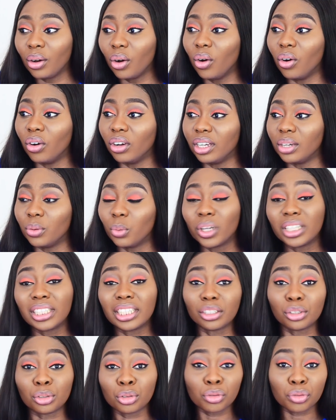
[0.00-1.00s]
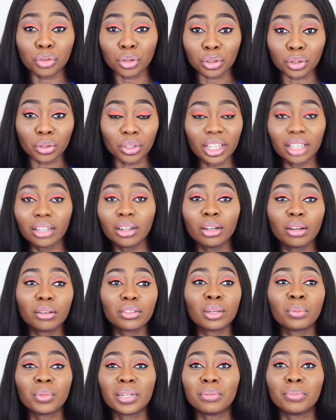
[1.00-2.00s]
what they do for you. You cannot
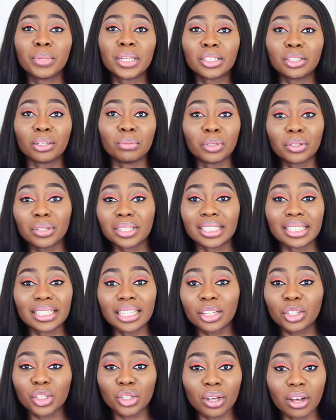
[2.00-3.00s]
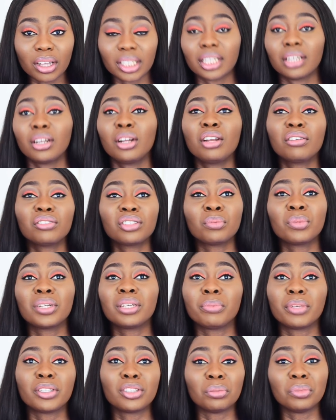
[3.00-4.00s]
love somebody based on because he takes you out. You cannot love
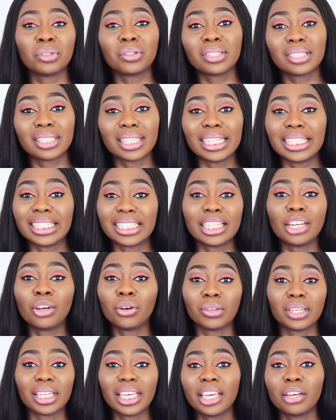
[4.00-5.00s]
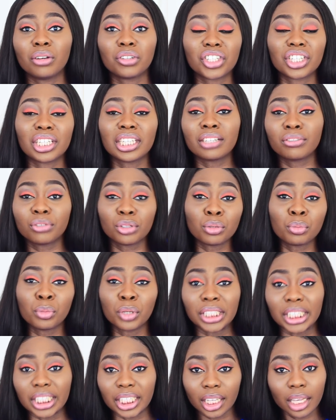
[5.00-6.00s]
somebody based on because he or she gives you
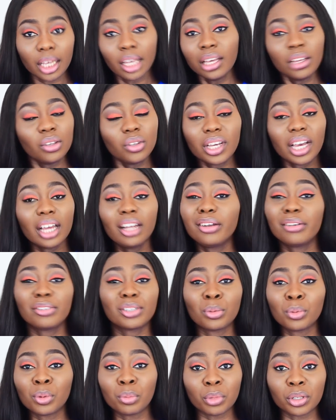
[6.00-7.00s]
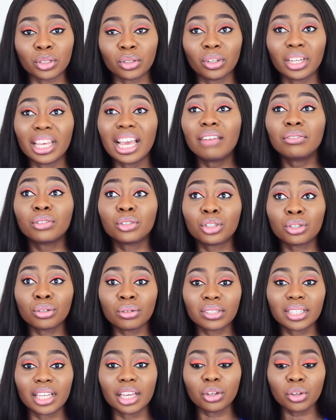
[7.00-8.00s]
money. You cannot love someone based on it. You have to
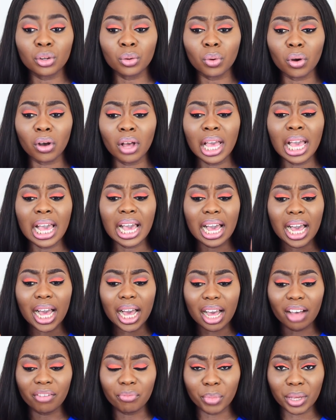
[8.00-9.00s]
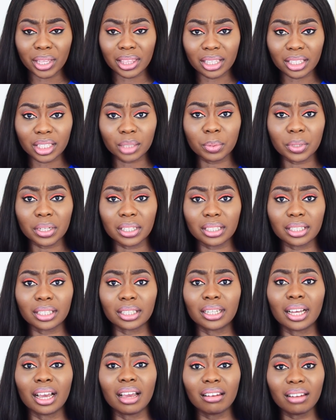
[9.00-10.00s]
choose that, you know what, I've met this
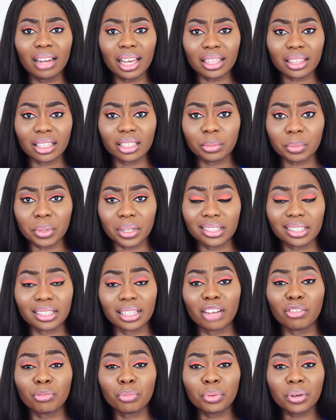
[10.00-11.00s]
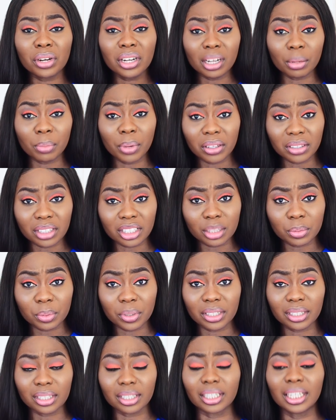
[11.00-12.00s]
person, I like this person, I've prayed about this
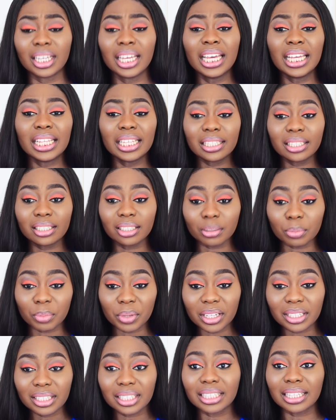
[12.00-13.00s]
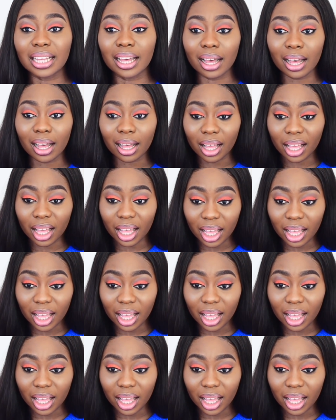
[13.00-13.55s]
person, this is the person that,